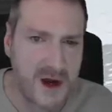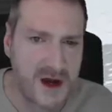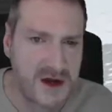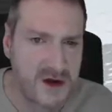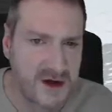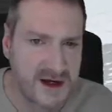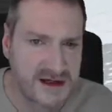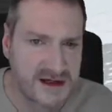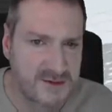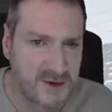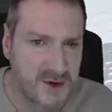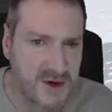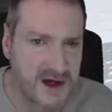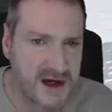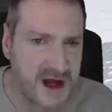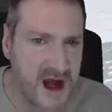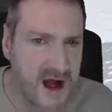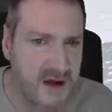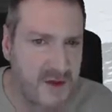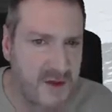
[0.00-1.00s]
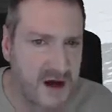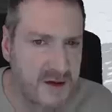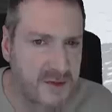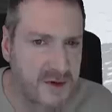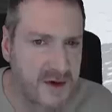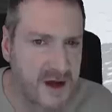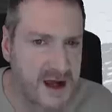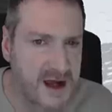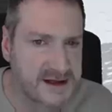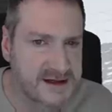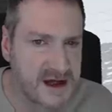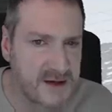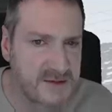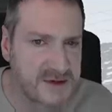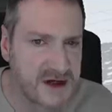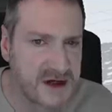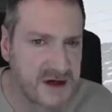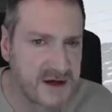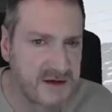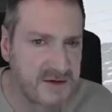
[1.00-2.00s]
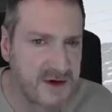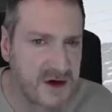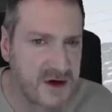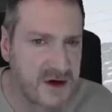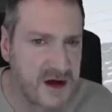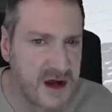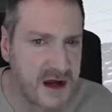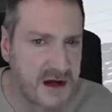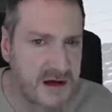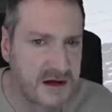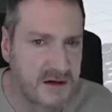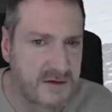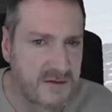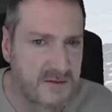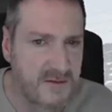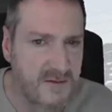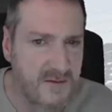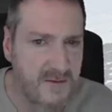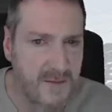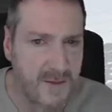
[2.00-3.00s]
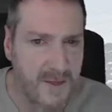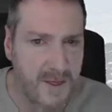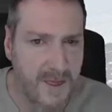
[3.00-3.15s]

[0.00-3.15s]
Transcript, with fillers: We're not exporting an animated plant, so I'm just going to leave it on none.